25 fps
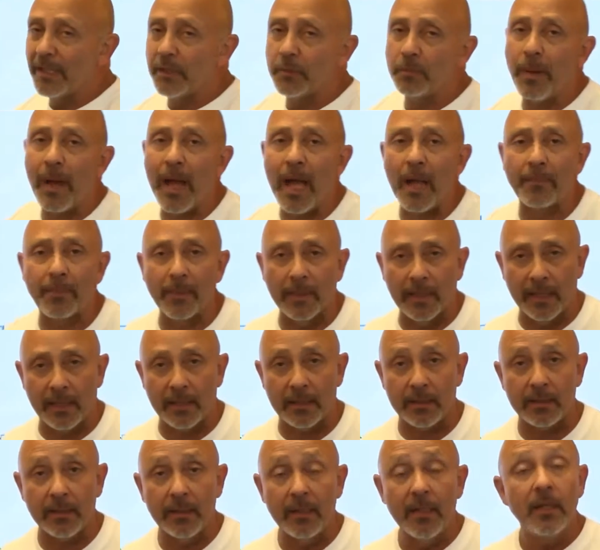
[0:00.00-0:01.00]

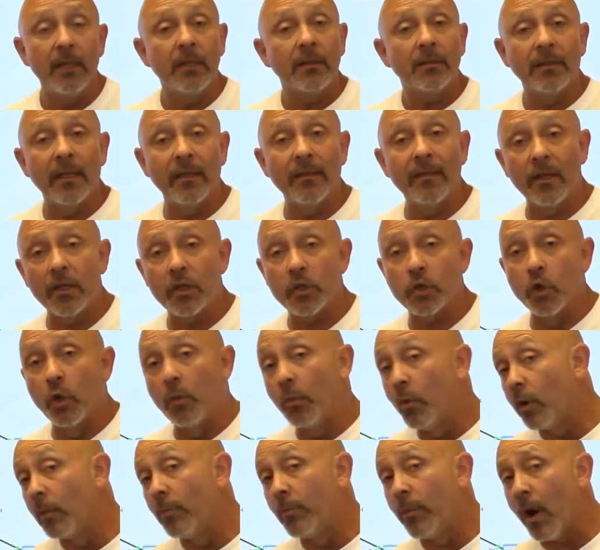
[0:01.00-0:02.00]
populated, that there's no
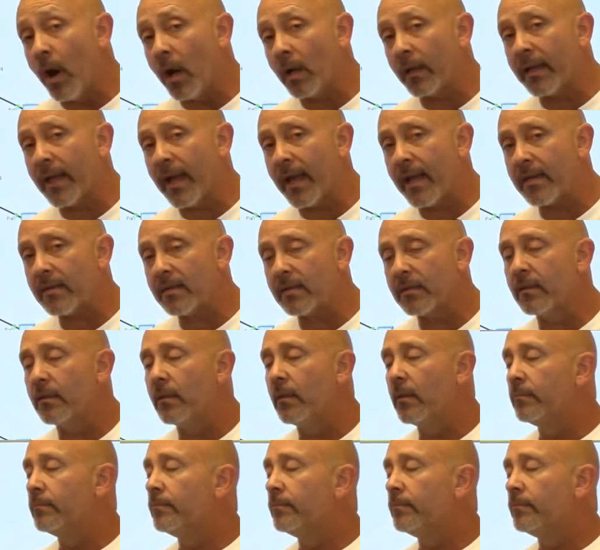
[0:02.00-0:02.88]
more broadcast?